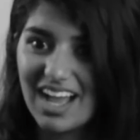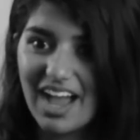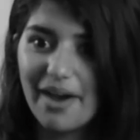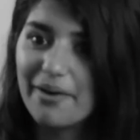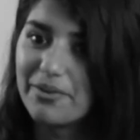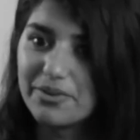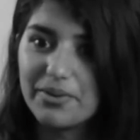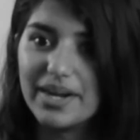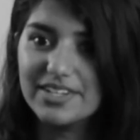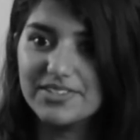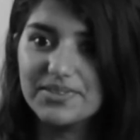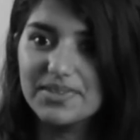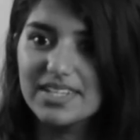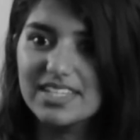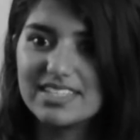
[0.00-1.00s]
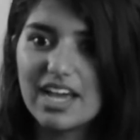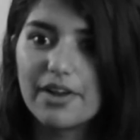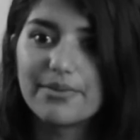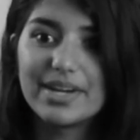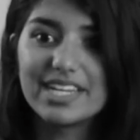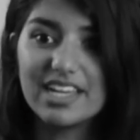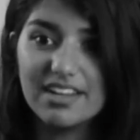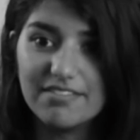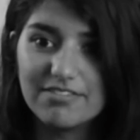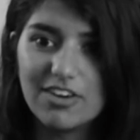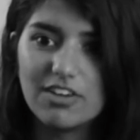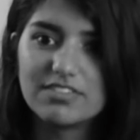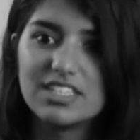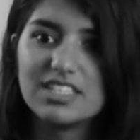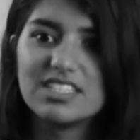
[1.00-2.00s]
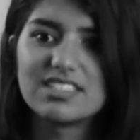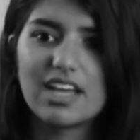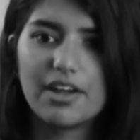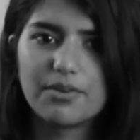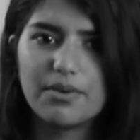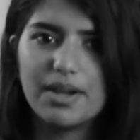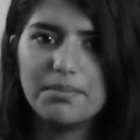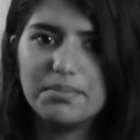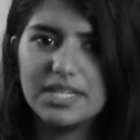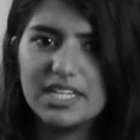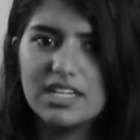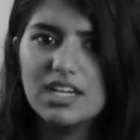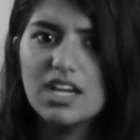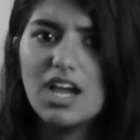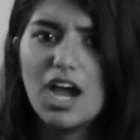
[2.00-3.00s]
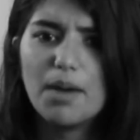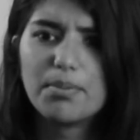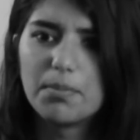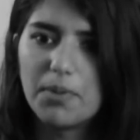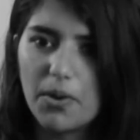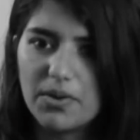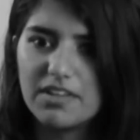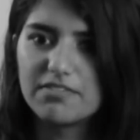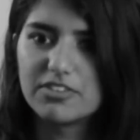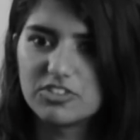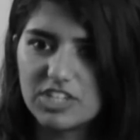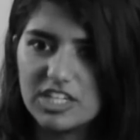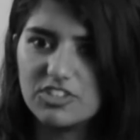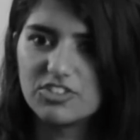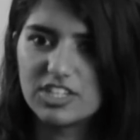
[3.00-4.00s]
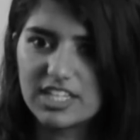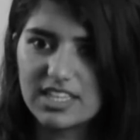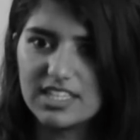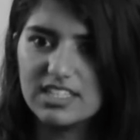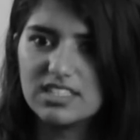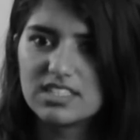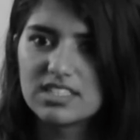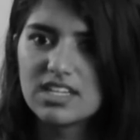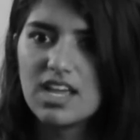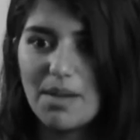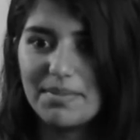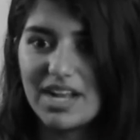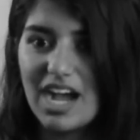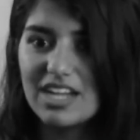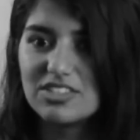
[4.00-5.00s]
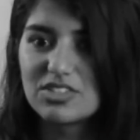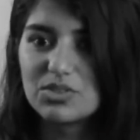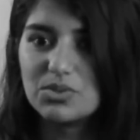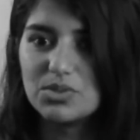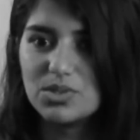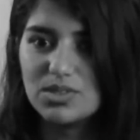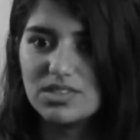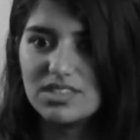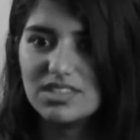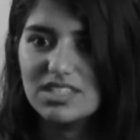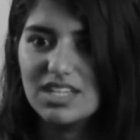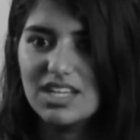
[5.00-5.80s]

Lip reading: How do I do this? How do I get involved in this? How do I be a proponent for change like this? I'm in high school.